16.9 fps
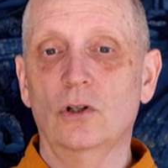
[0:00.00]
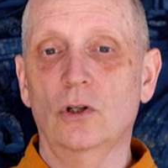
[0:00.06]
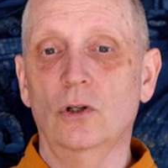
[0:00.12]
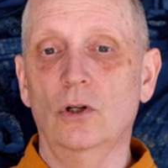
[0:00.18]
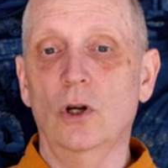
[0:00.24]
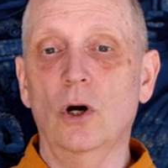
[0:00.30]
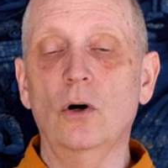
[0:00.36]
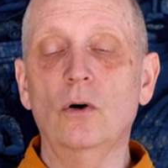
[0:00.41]
to
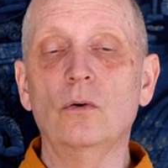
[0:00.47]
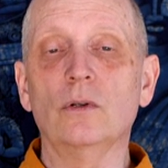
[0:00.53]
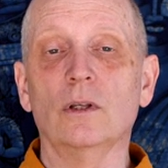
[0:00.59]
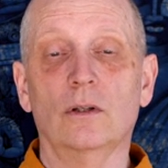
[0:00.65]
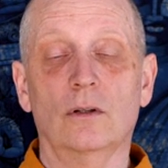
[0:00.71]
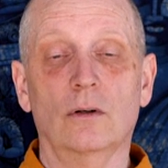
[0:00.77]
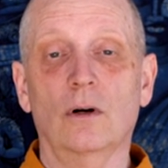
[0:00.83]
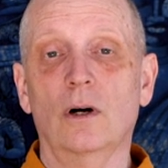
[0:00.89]
know
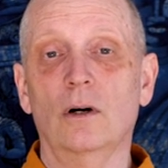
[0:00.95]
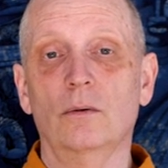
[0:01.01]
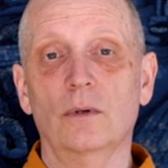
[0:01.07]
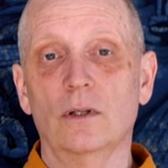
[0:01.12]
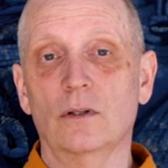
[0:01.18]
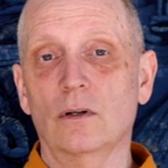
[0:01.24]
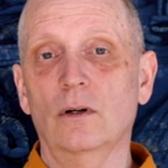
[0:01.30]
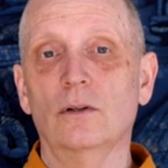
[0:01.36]
that there are
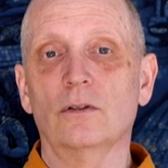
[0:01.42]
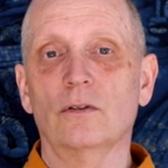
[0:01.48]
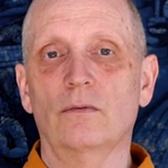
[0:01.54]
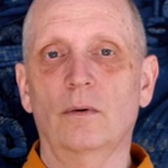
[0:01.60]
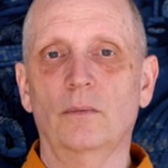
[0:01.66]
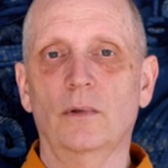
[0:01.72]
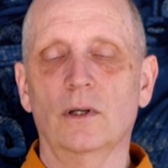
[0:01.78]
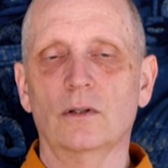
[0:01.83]
results
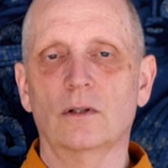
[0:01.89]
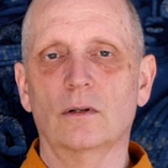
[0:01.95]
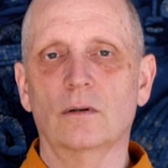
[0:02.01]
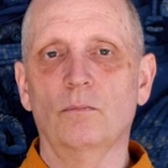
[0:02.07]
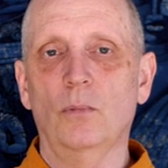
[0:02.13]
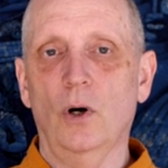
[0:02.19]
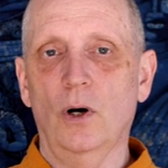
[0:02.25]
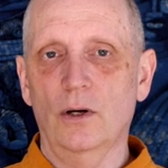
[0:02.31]
from
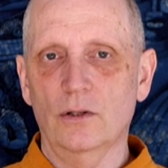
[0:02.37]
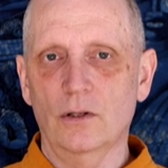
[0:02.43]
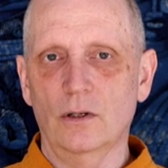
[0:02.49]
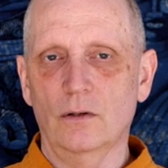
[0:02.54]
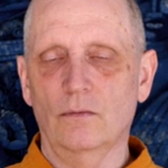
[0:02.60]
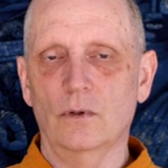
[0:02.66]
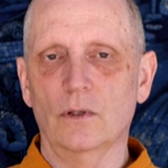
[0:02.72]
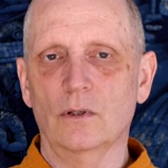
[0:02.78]
this,
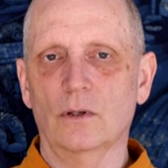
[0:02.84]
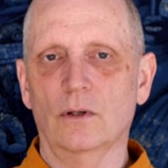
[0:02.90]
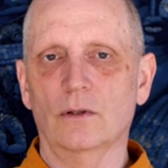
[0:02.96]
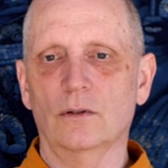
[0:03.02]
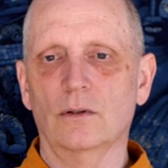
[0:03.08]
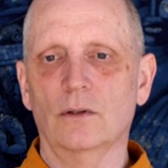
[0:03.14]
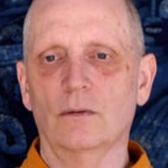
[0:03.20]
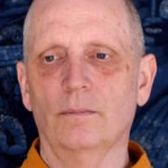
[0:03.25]
positive
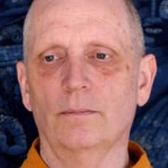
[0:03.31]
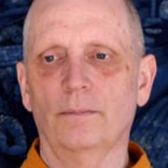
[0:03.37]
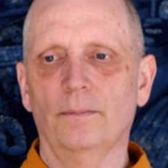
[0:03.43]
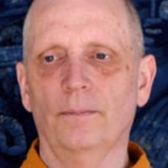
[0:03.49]
results.